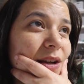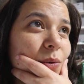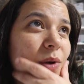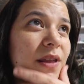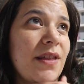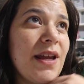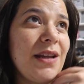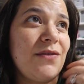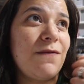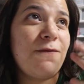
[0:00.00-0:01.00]
with
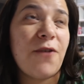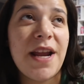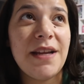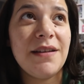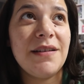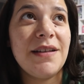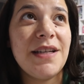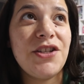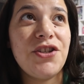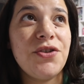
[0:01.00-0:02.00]
like freight
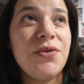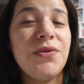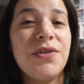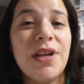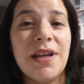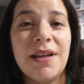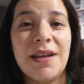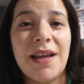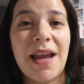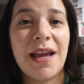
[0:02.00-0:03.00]
issues
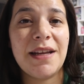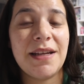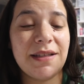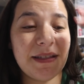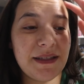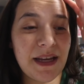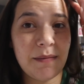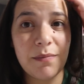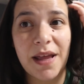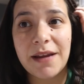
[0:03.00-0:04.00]
and it's
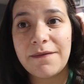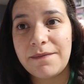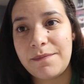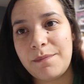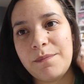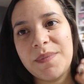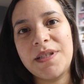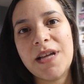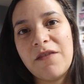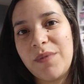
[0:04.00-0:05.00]
like
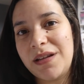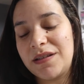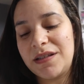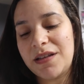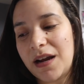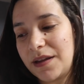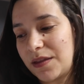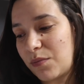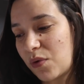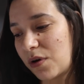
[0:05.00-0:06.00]
stuff being stuck
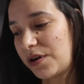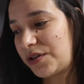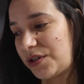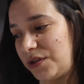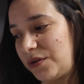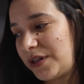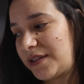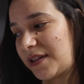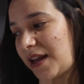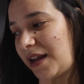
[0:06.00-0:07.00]
at the port too,
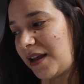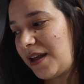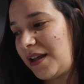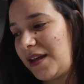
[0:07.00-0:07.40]
it's like